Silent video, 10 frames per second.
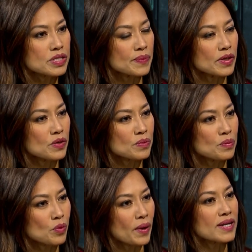to be your
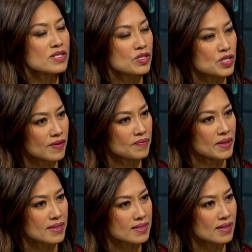greatest
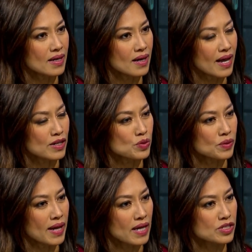achievement uh, at
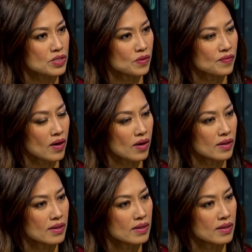DoorDash so far?